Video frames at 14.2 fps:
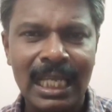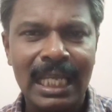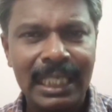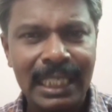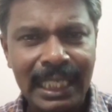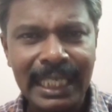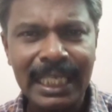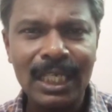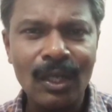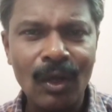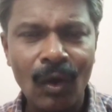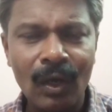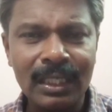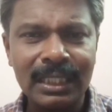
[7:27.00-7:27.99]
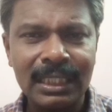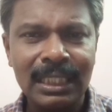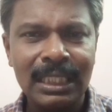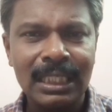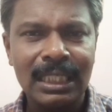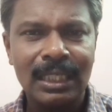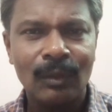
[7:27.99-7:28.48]
he got
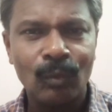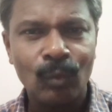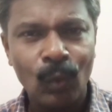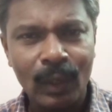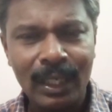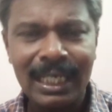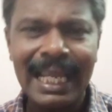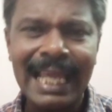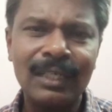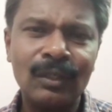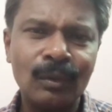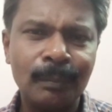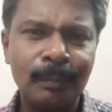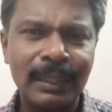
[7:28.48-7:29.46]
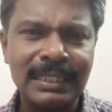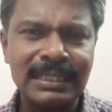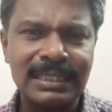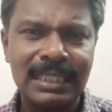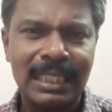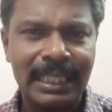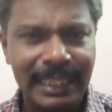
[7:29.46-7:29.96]
1 lakh
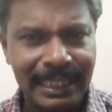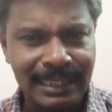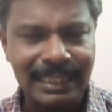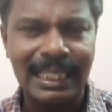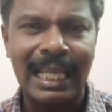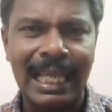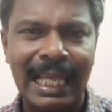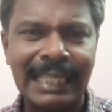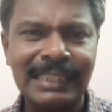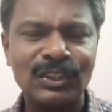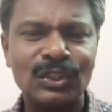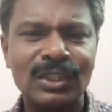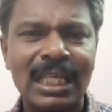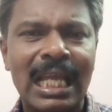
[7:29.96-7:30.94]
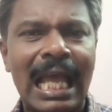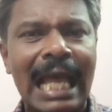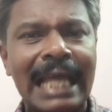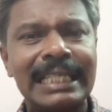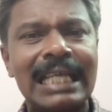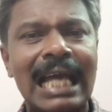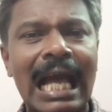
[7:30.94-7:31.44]
rupees in cash
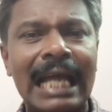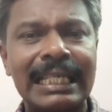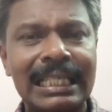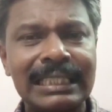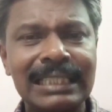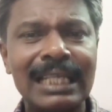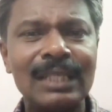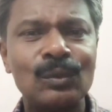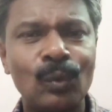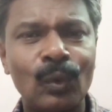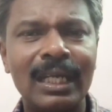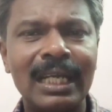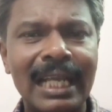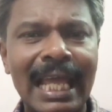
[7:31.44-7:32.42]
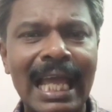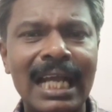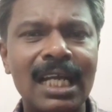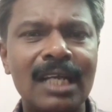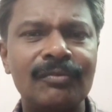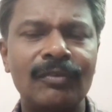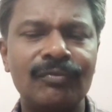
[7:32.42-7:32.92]
and another
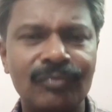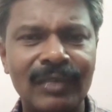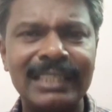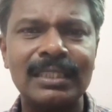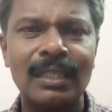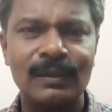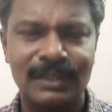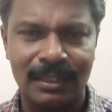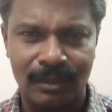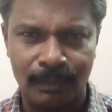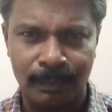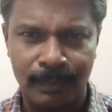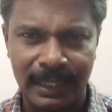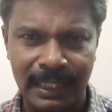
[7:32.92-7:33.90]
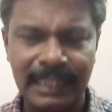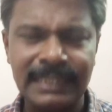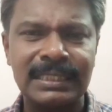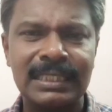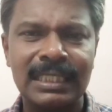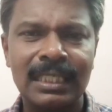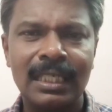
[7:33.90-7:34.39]
1,50,000
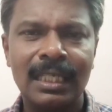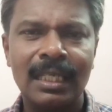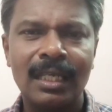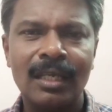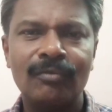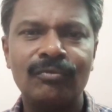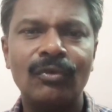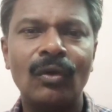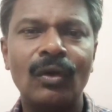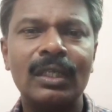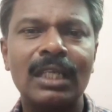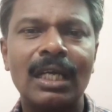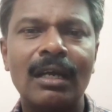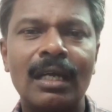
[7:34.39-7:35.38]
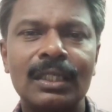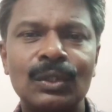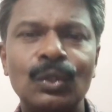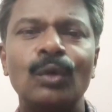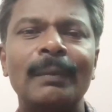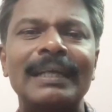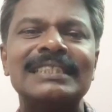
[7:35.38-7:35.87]
rupees for
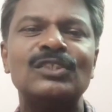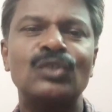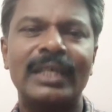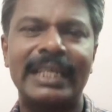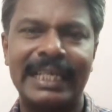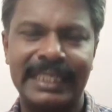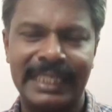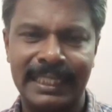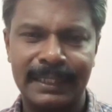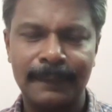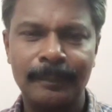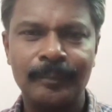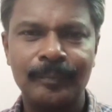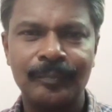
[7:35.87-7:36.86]
2 months credit.